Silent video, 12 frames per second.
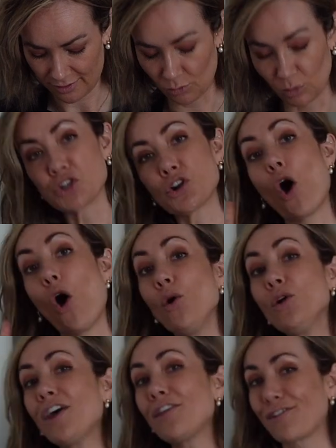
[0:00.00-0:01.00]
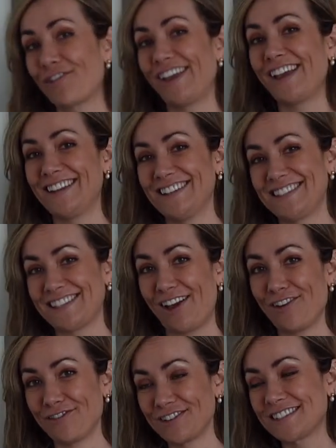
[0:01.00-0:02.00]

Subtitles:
which are a whole other thing in itself.